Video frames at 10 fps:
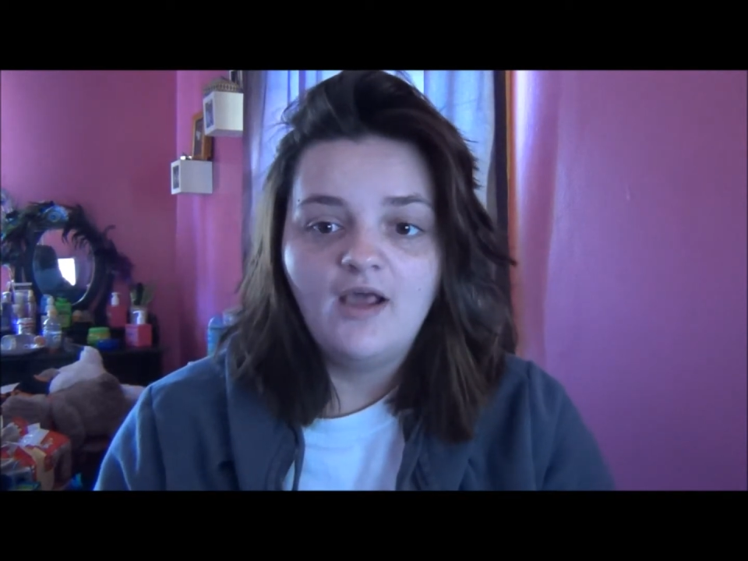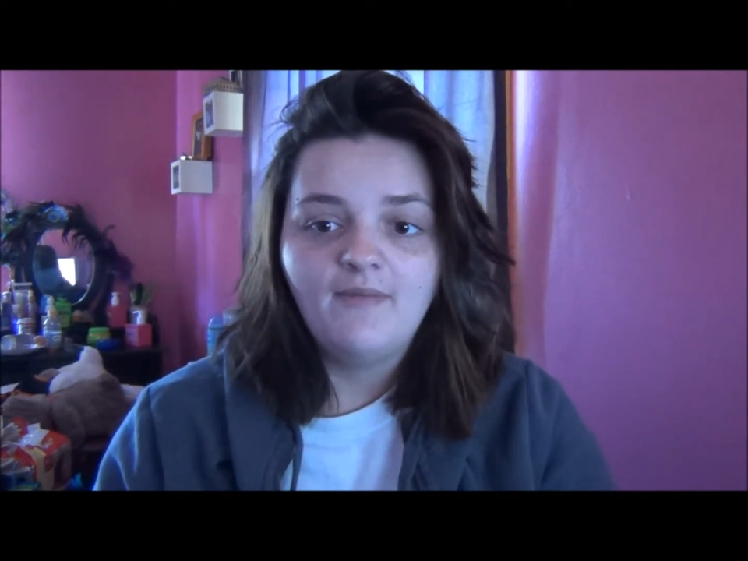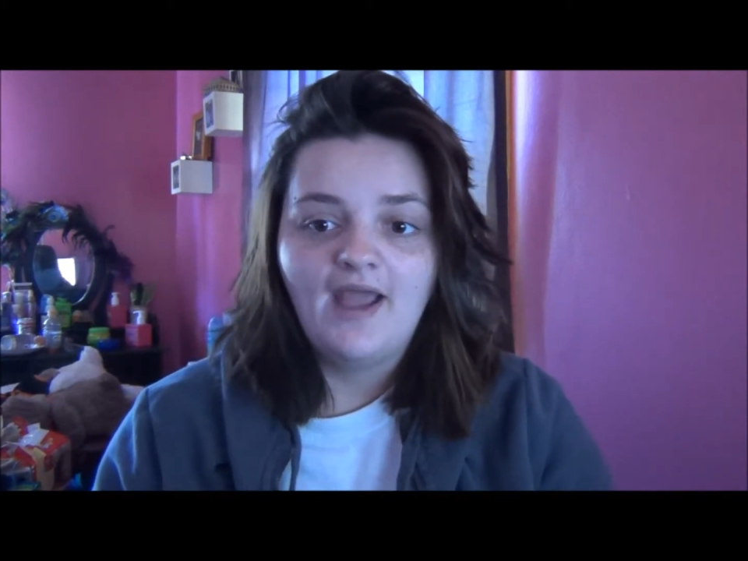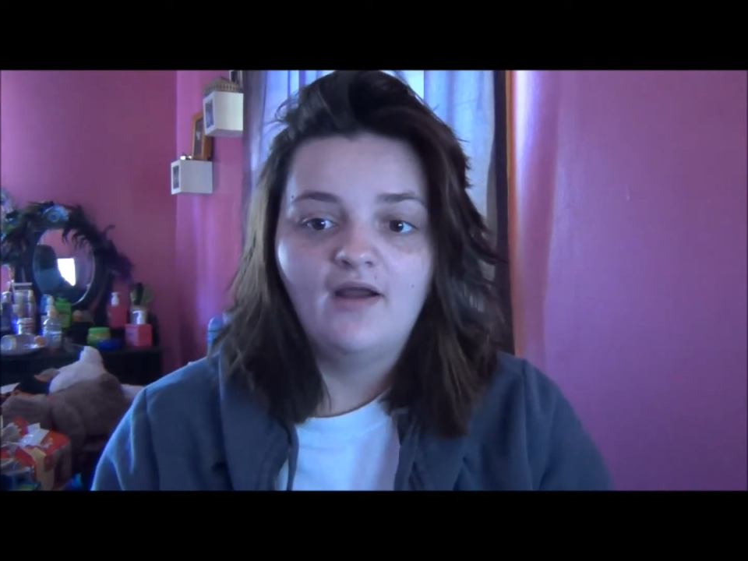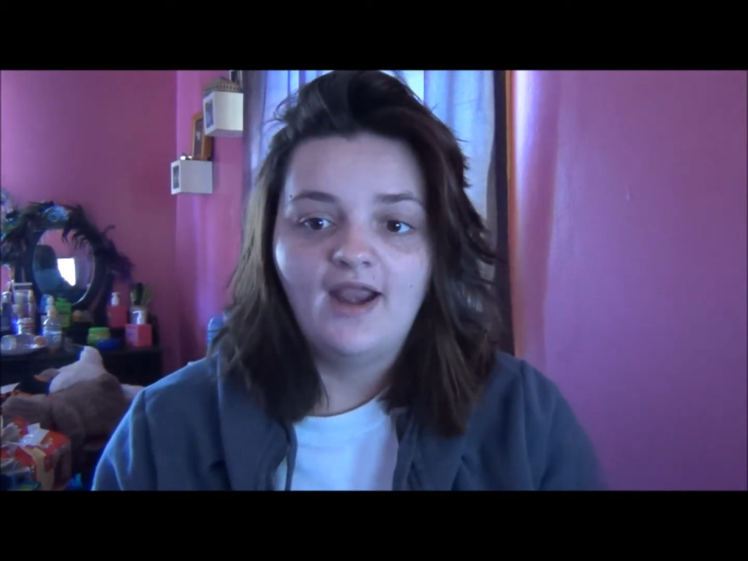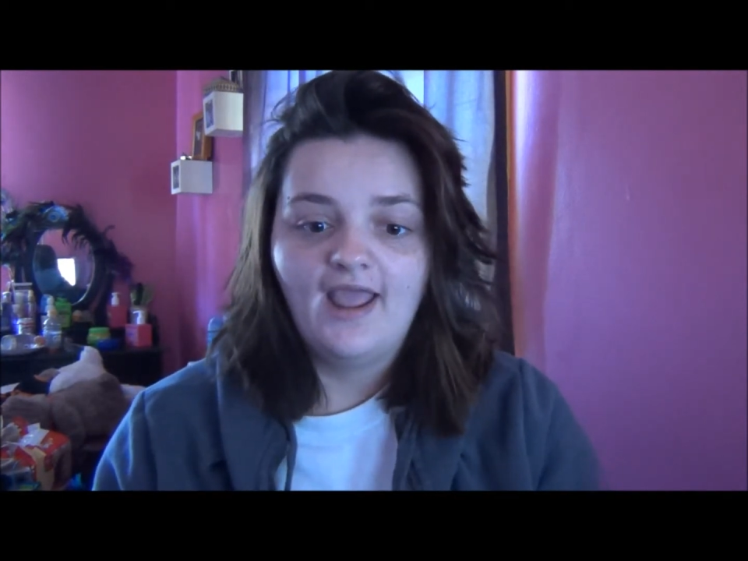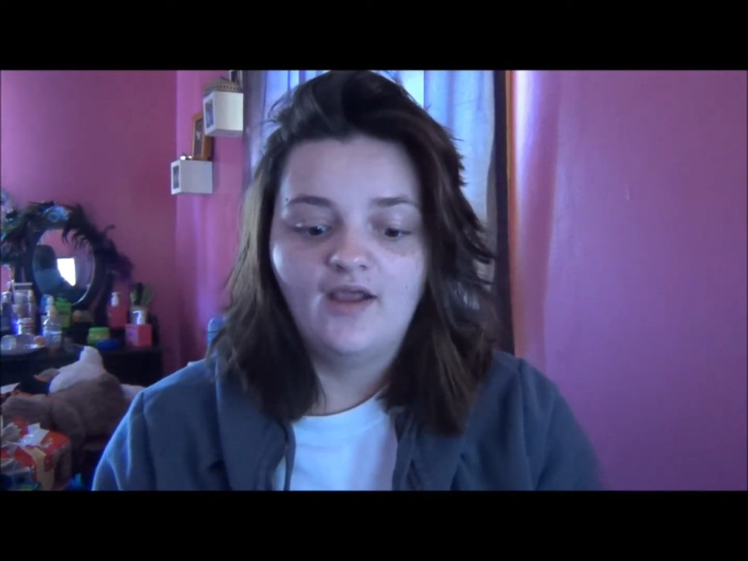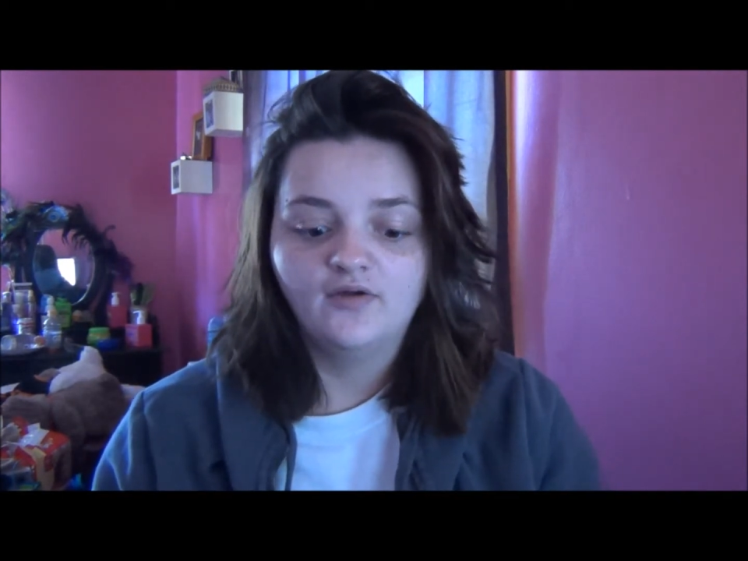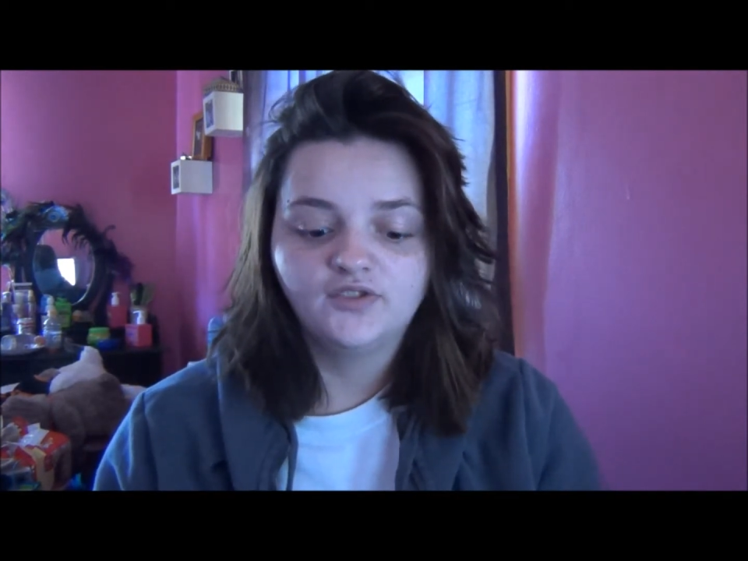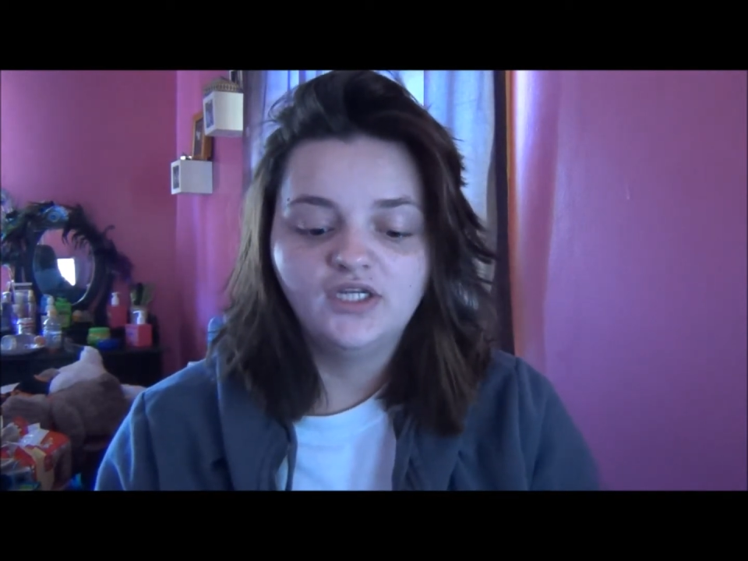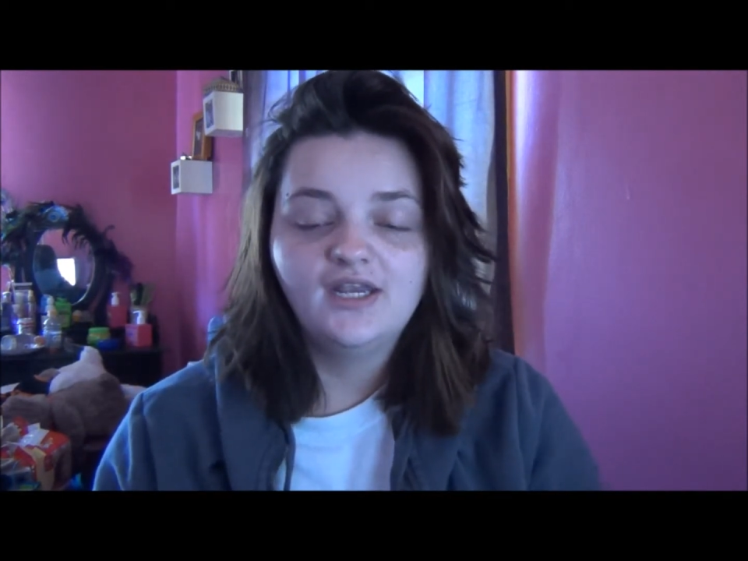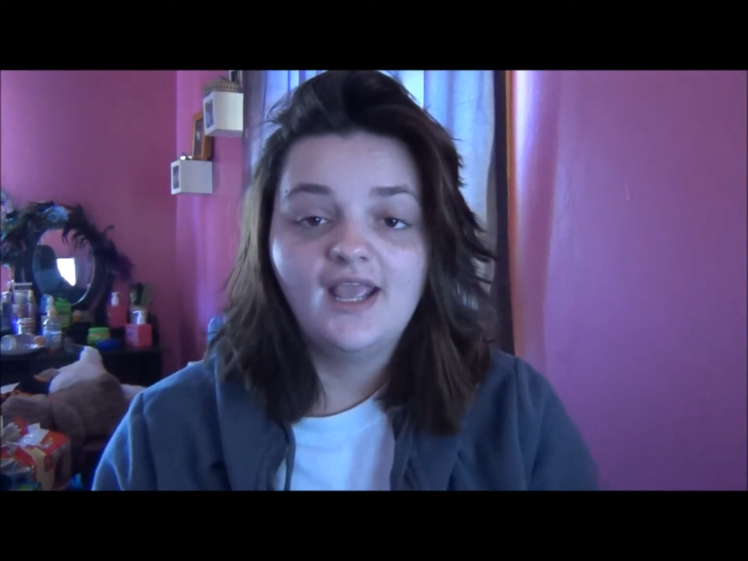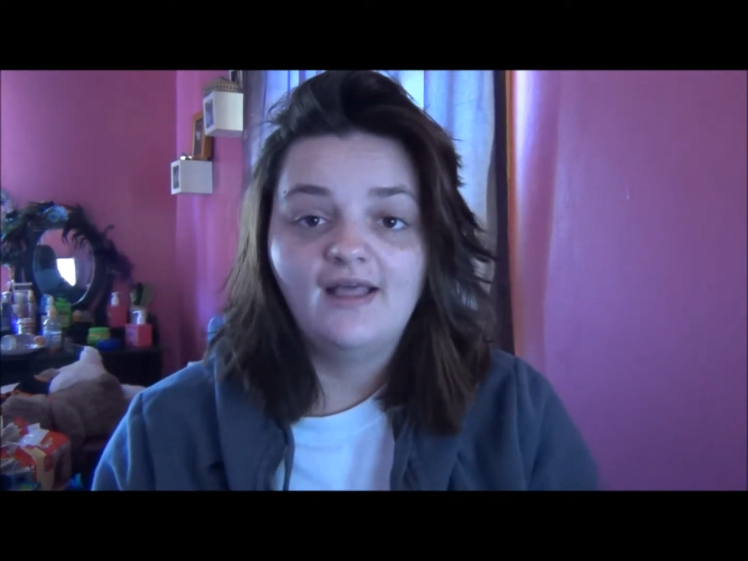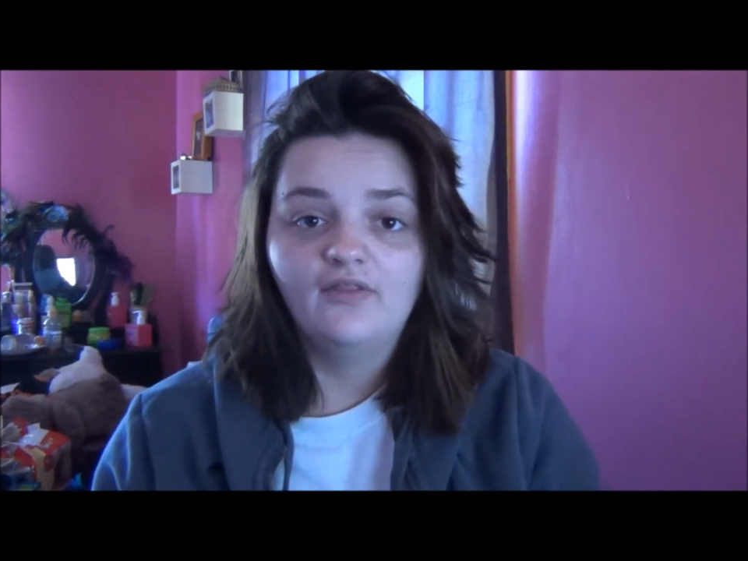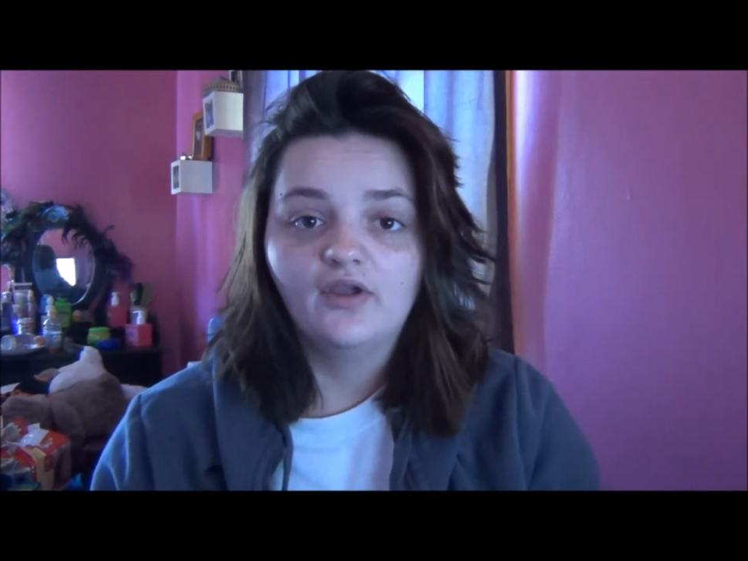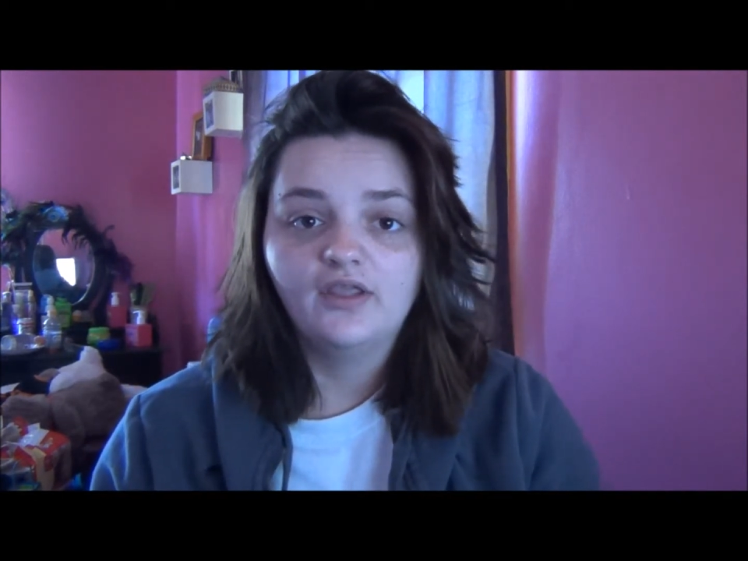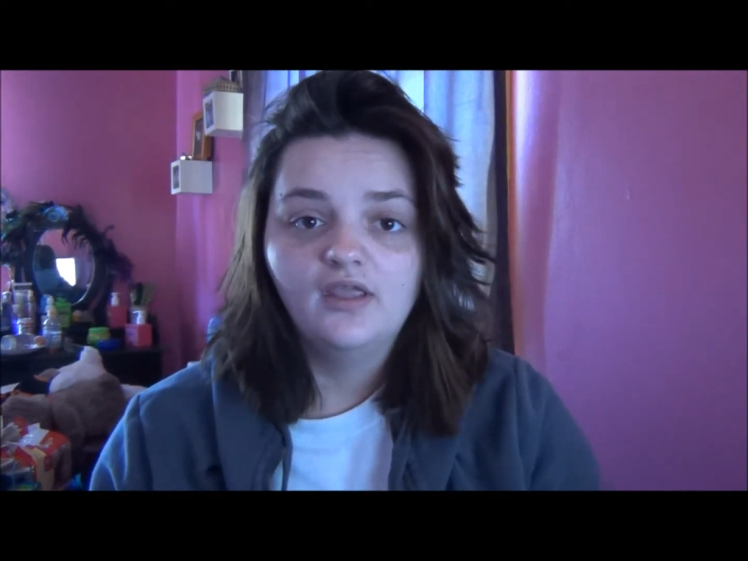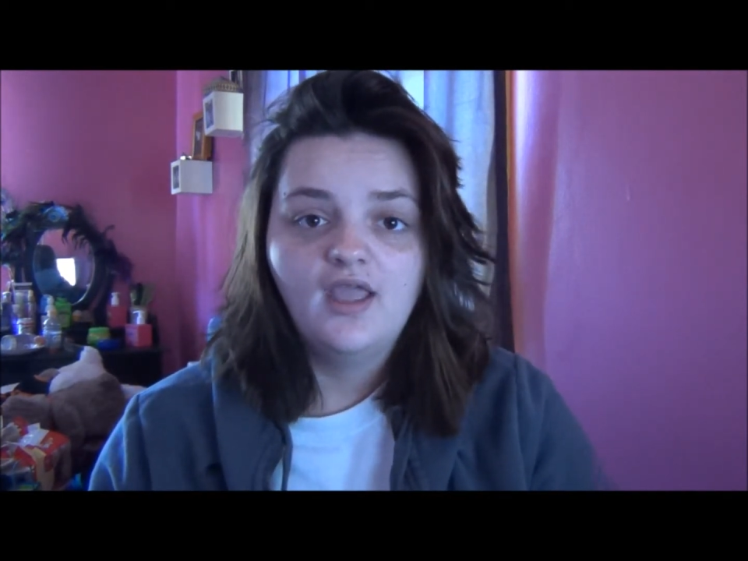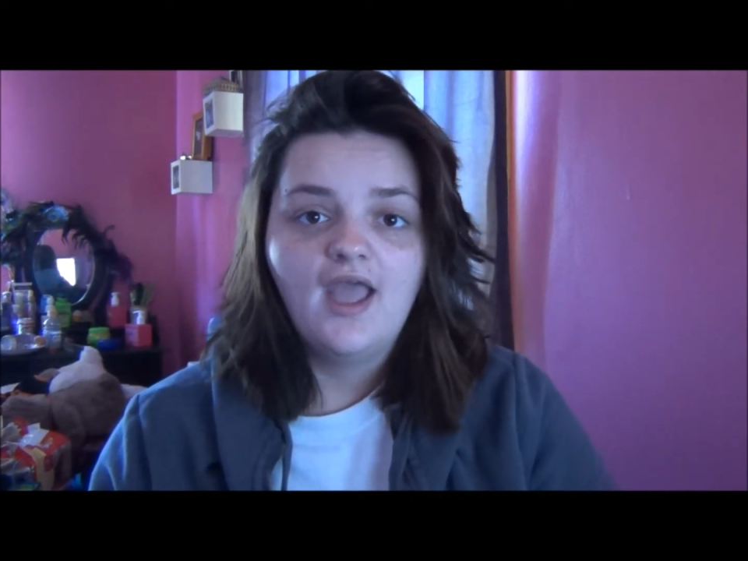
about how shitty I look.